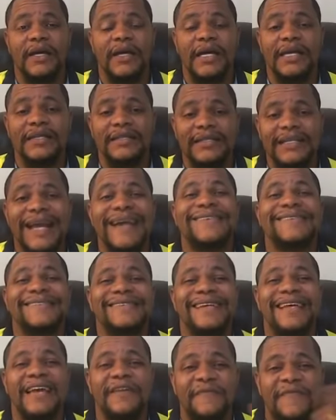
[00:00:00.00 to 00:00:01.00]
in
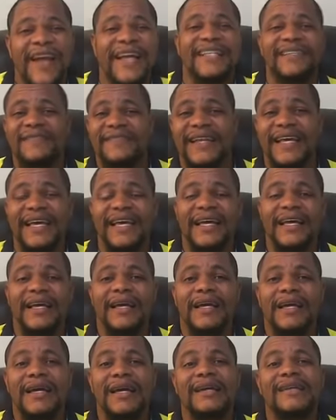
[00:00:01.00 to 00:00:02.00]
testing effectively
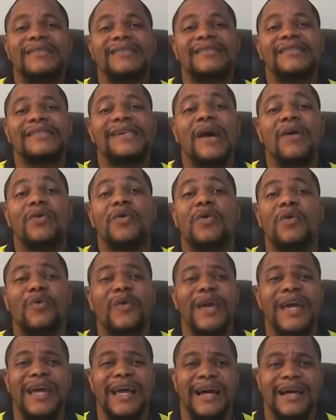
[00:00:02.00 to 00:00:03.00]
is South
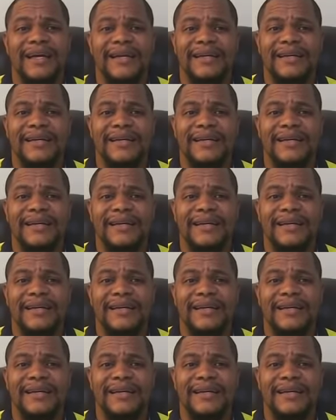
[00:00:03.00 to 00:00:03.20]
Korea.